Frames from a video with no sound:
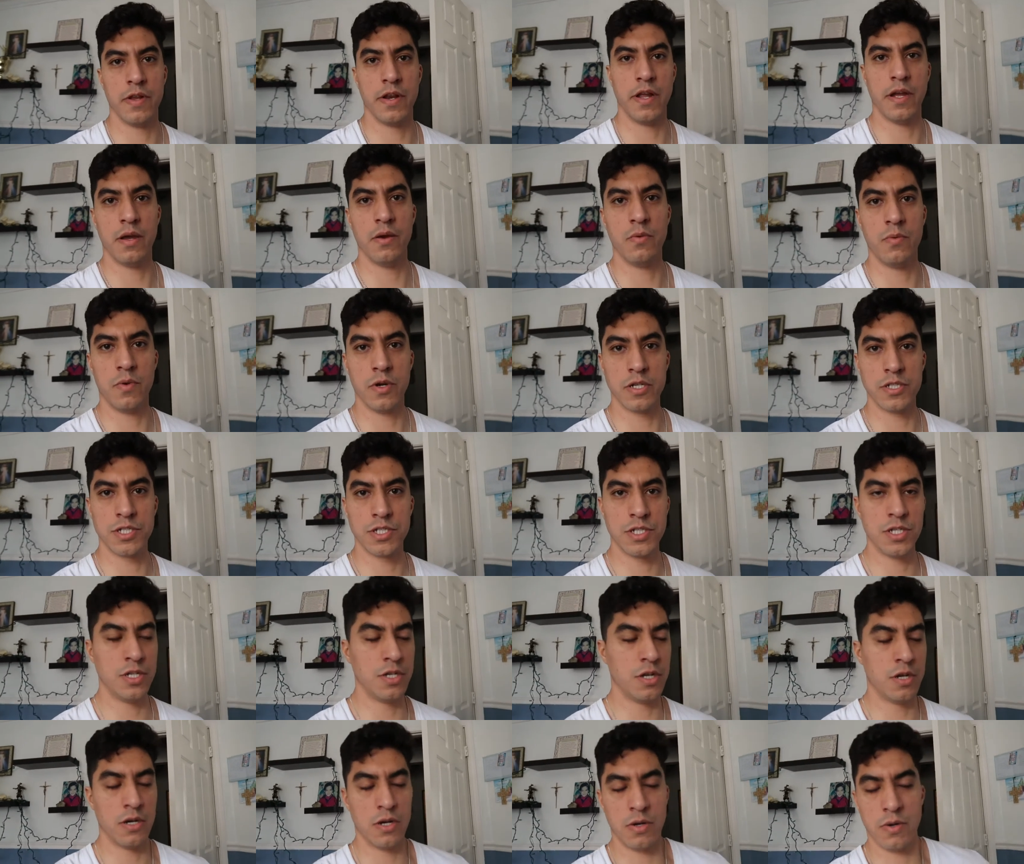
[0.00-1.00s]
today, which,
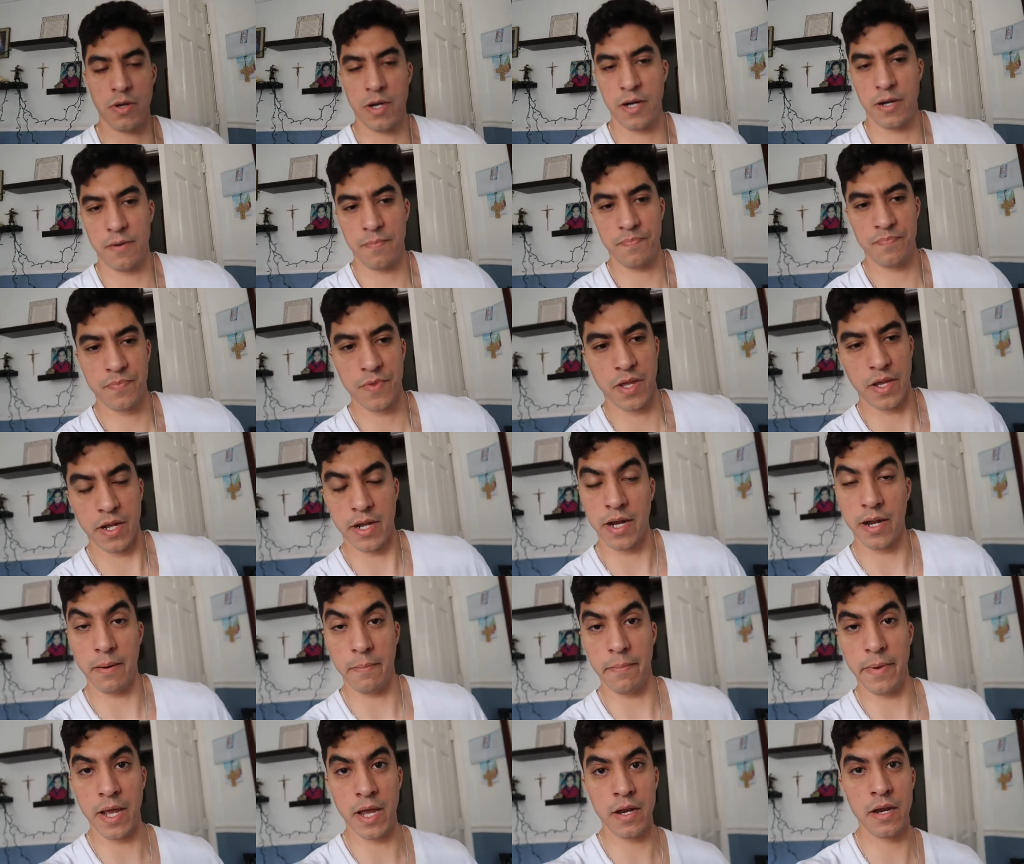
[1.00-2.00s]
you know, I gotta
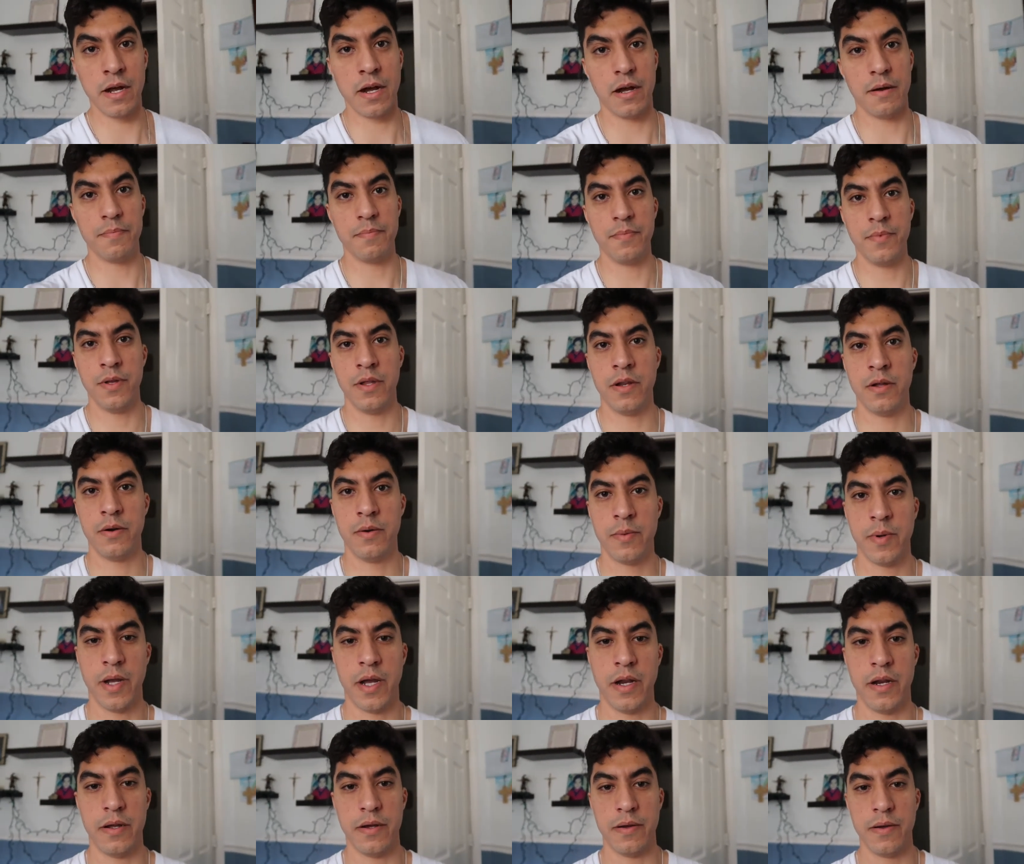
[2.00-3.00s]
man up, you know,
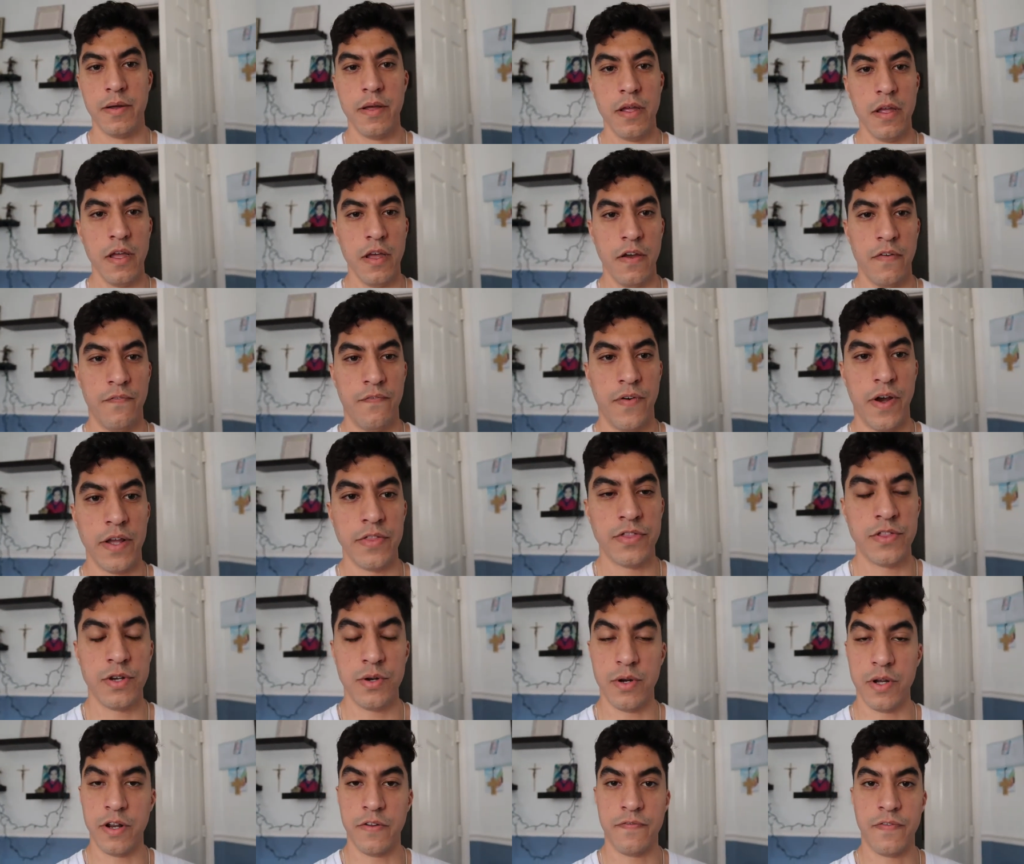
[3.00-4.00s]
gotta fight
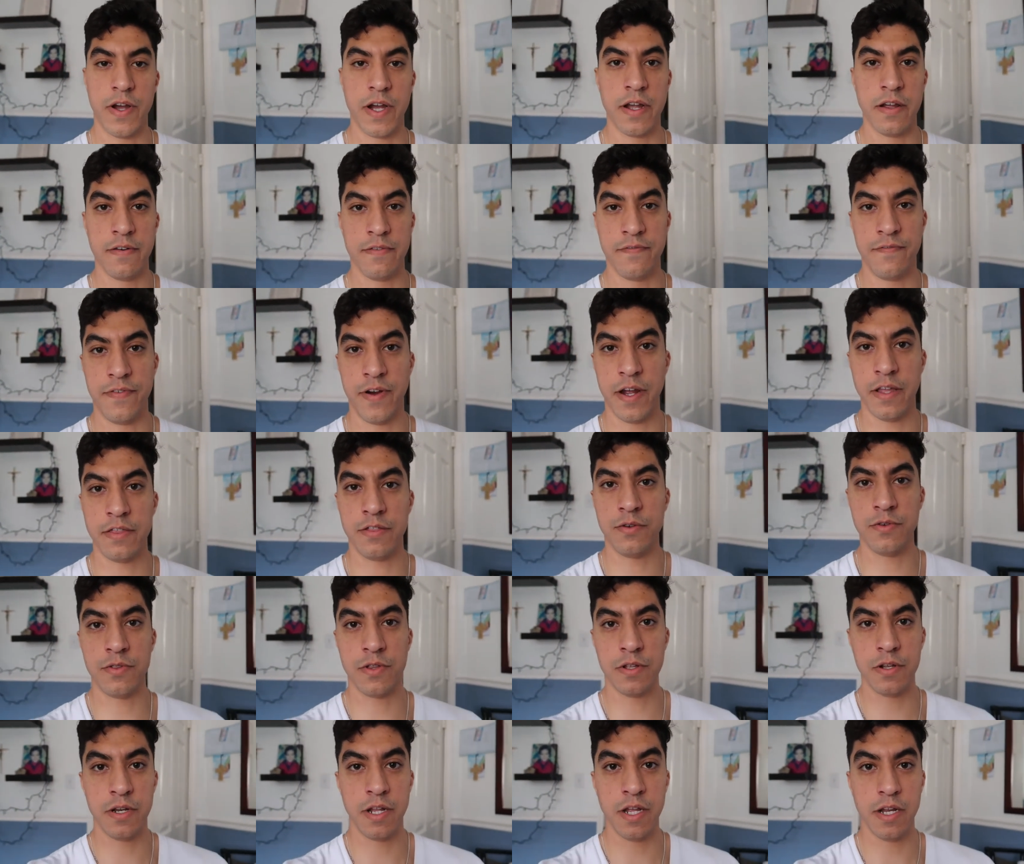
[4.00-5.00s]
through it. If I can fight through
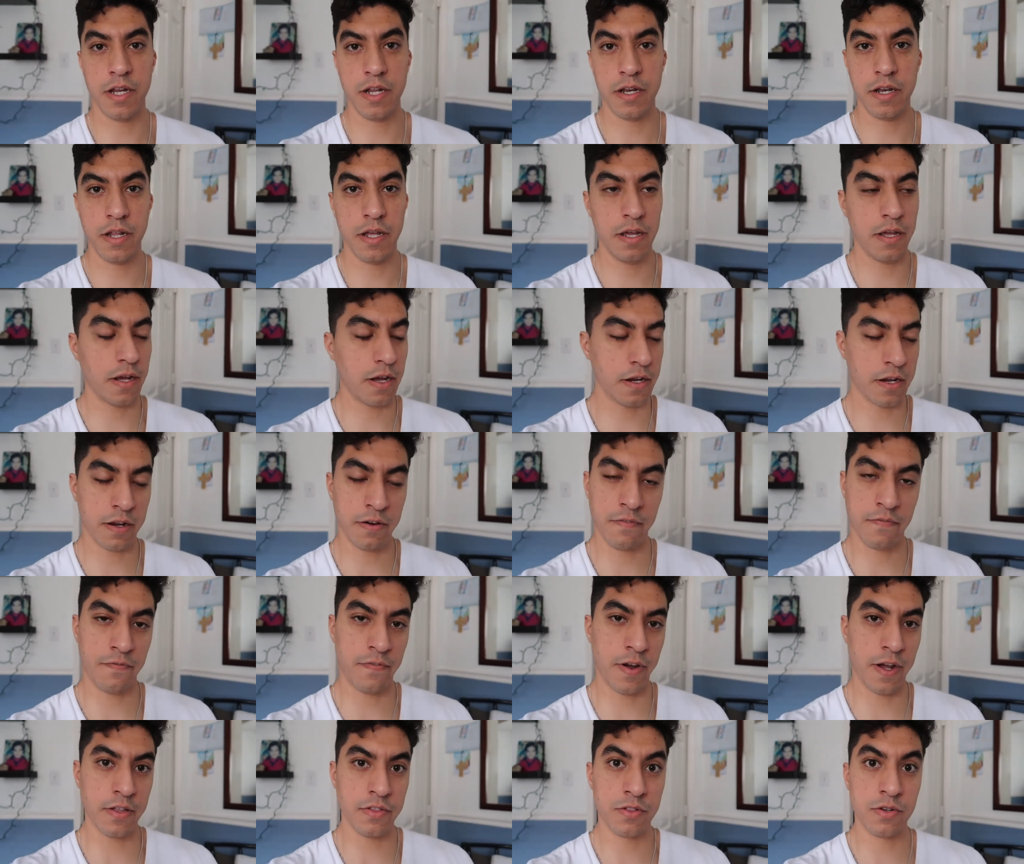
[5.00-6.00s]
the DDD, I can
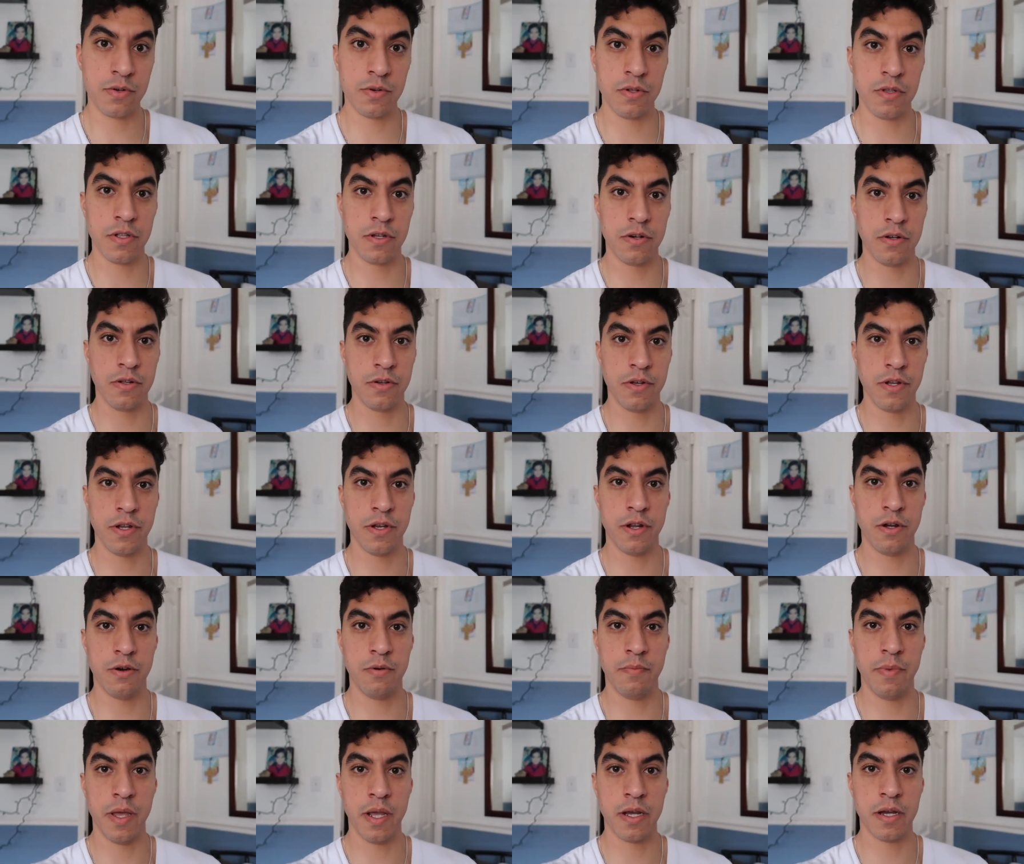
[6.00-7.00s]
fight through a little, you
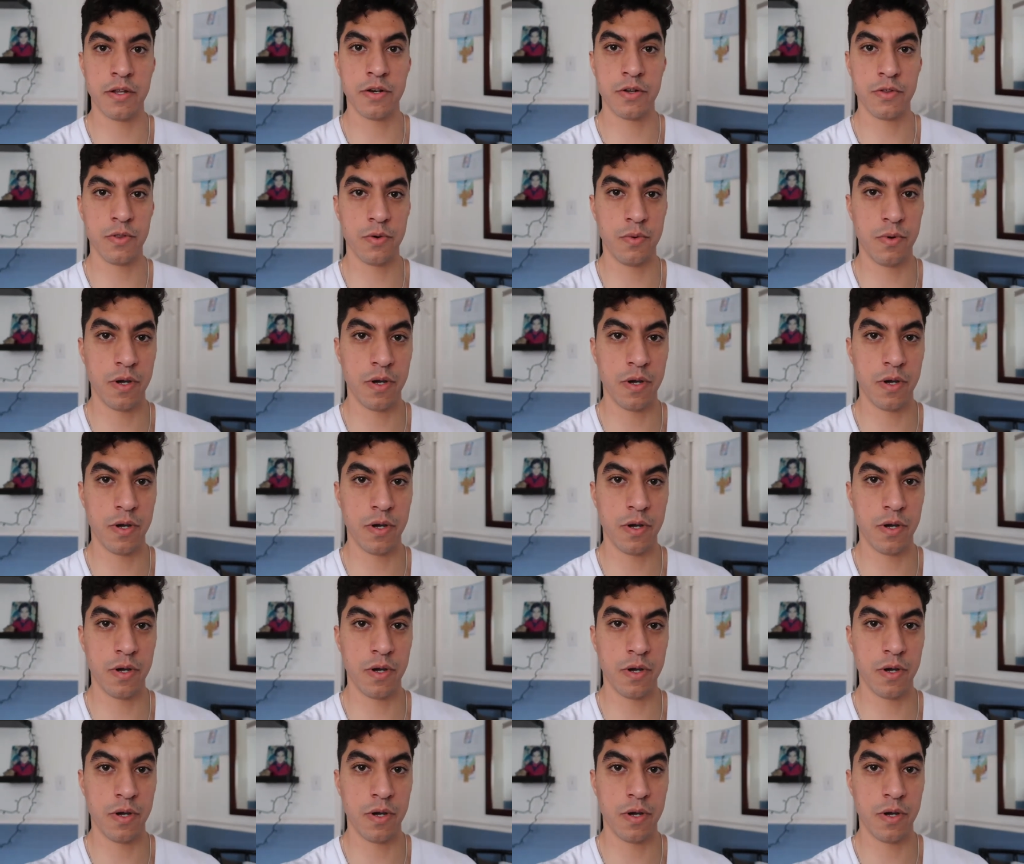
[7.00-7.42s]
know, being under the